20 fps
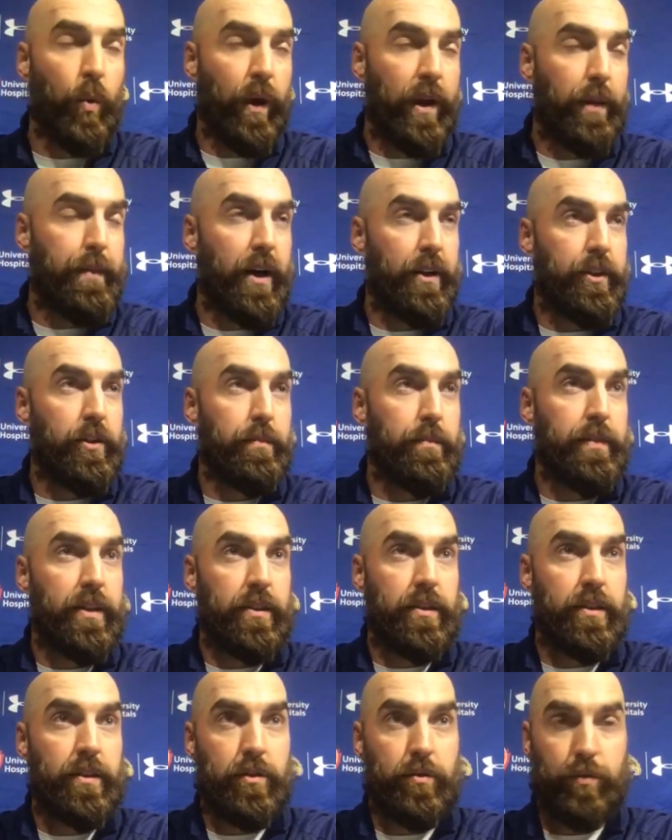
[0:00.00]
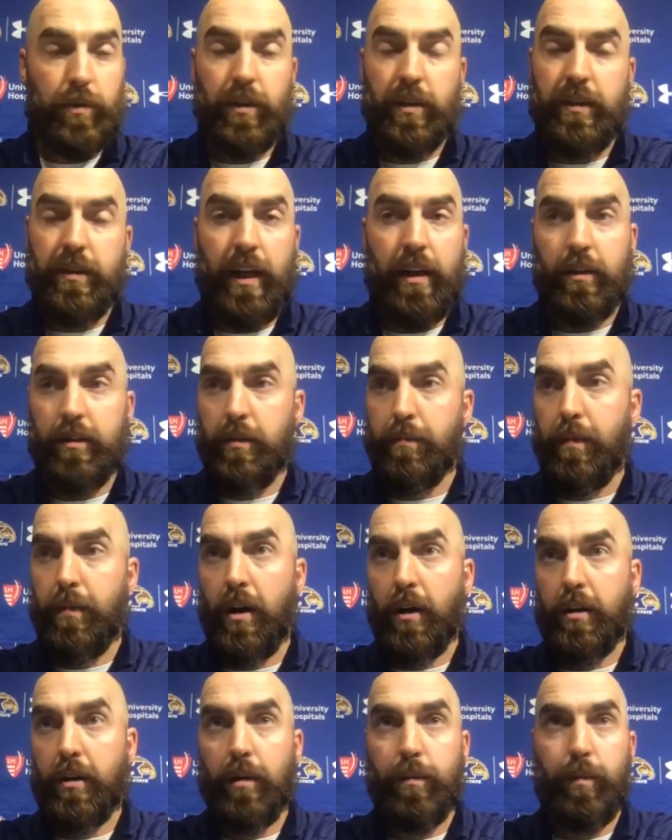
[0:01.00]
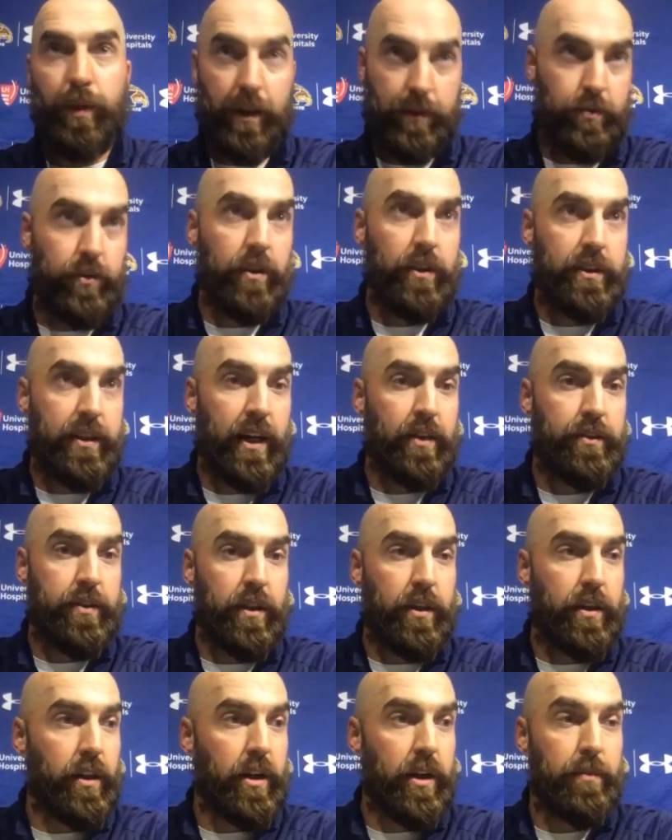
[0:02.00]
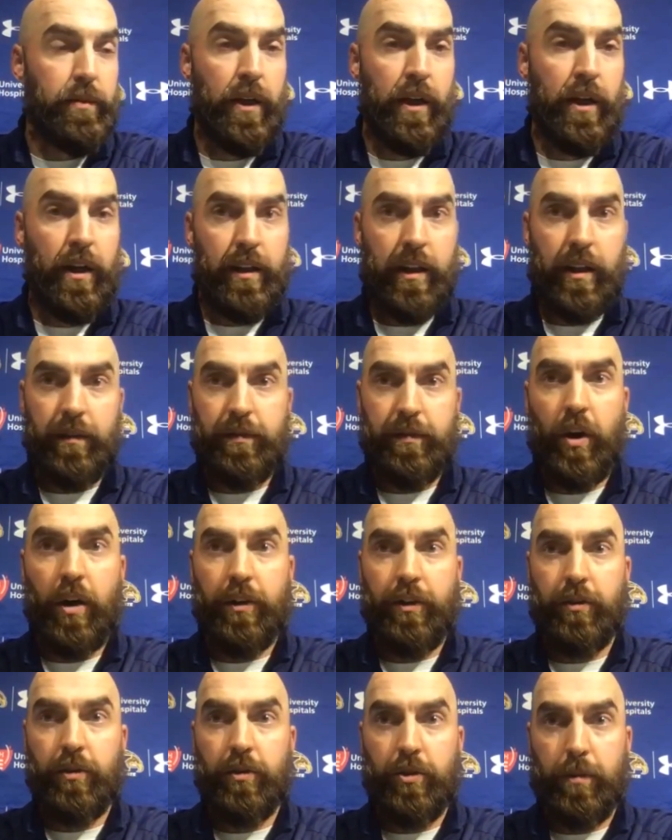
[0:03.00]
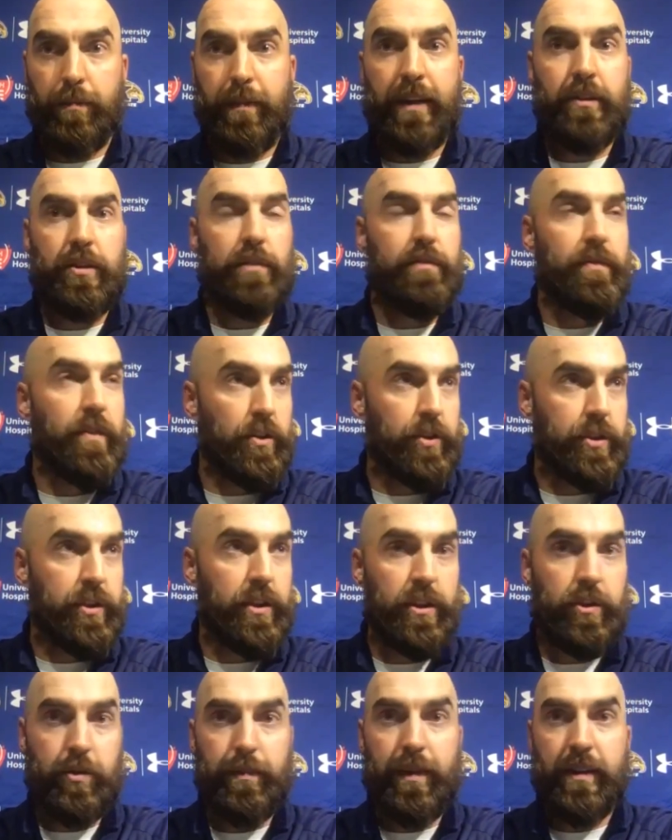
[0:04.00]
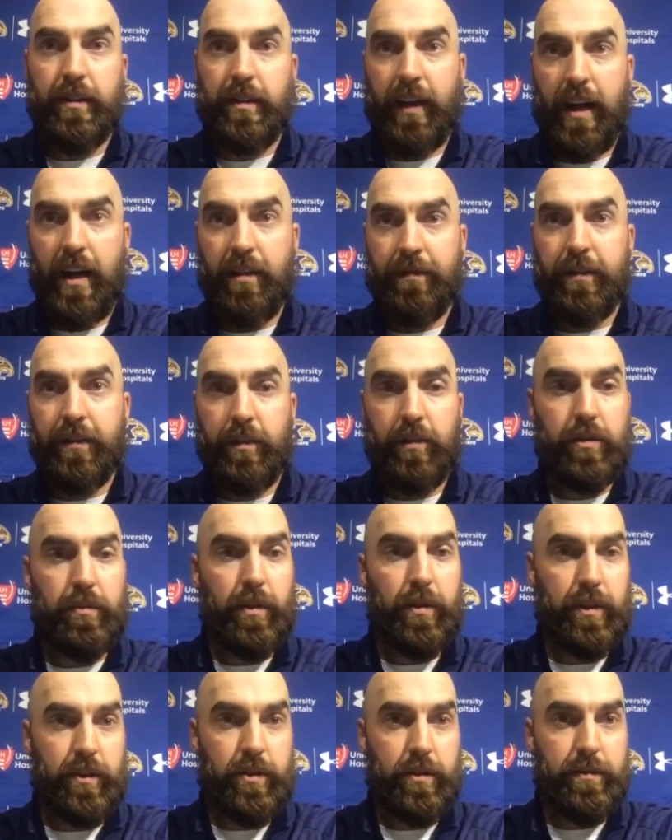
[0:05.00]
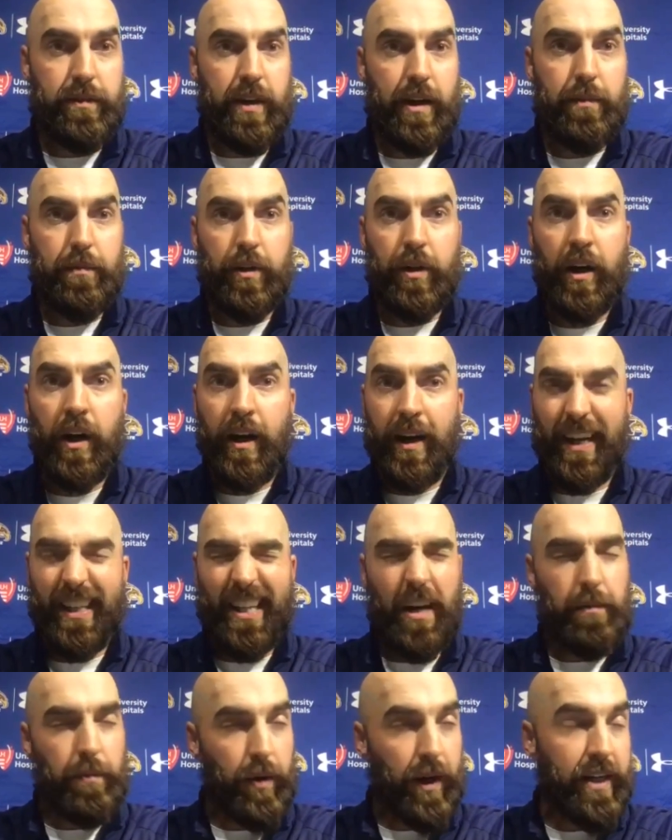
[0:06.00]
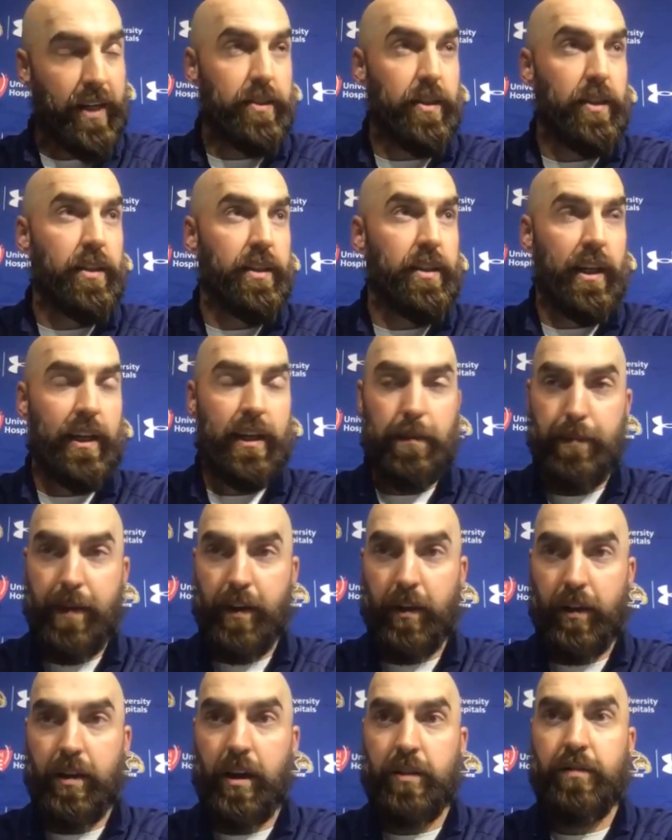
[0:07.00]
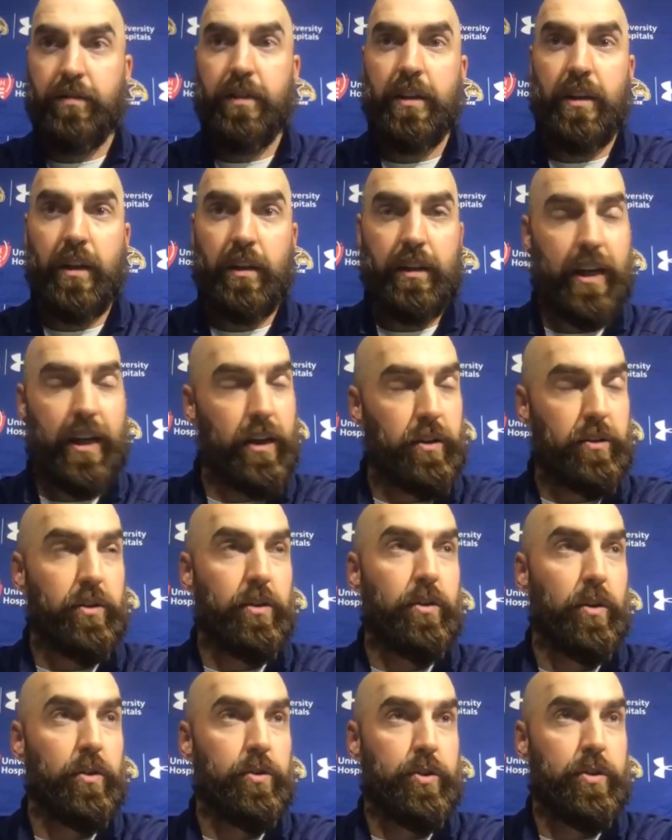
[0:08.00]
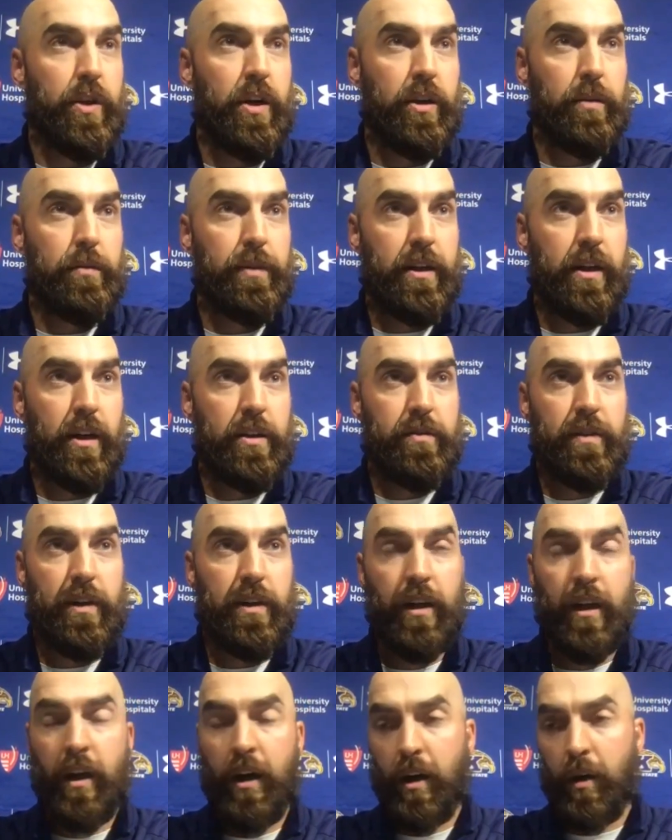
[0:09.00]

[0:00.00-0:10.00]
went about their business. It's a really talented ball club. We have a really talented club that have gone through tremendous adversity, tremendous conflict through the month of September, and they embrace it, and they get better because of it, and our character grows stronger because of it.